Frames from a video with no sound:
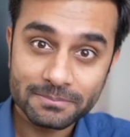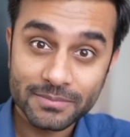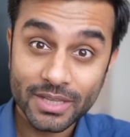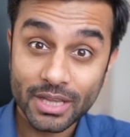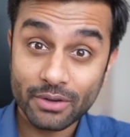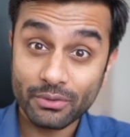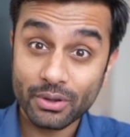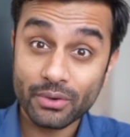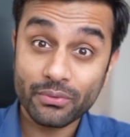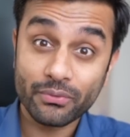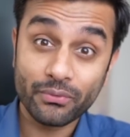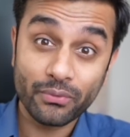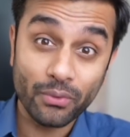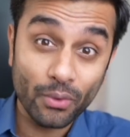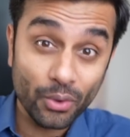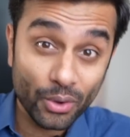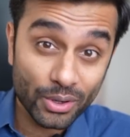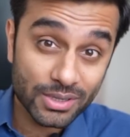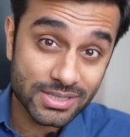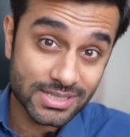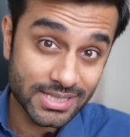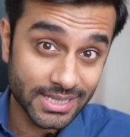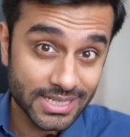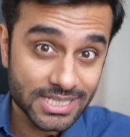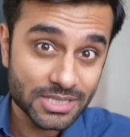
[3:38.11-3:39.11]
There were
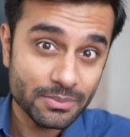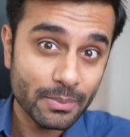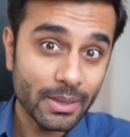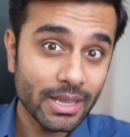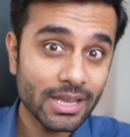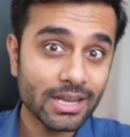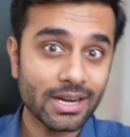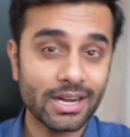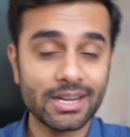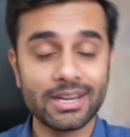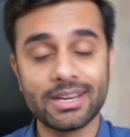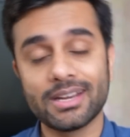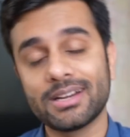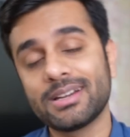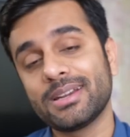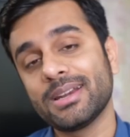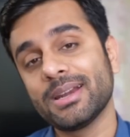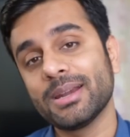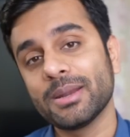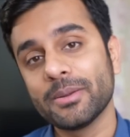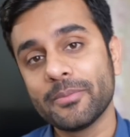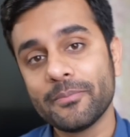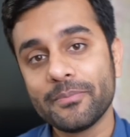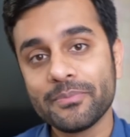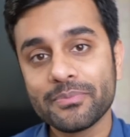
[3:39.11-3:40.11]
four sets being
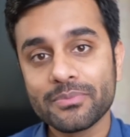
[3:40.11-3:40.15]
conducted.